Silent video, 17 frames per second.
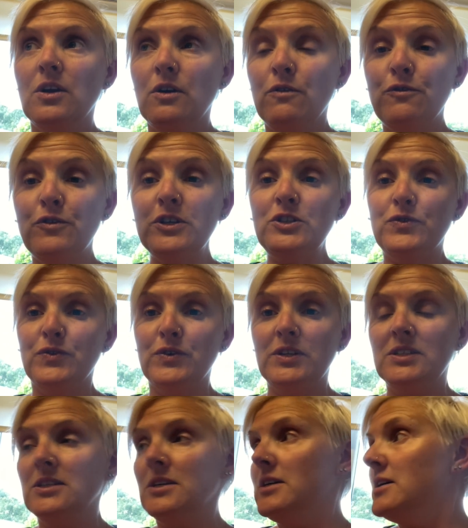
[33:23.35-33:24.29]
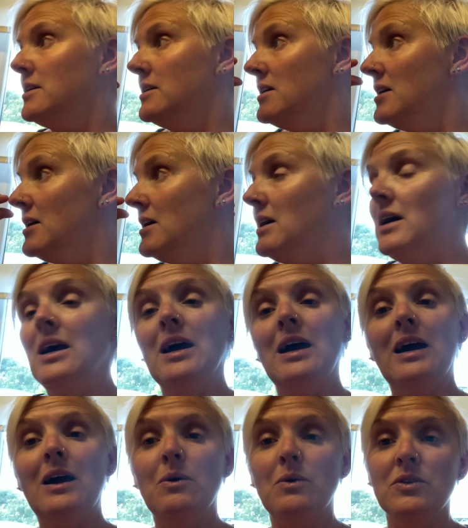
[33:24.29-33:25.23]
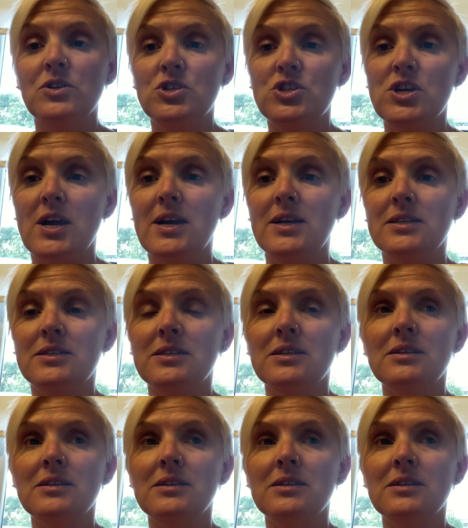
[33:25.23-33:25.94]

fridge freezer out in the shed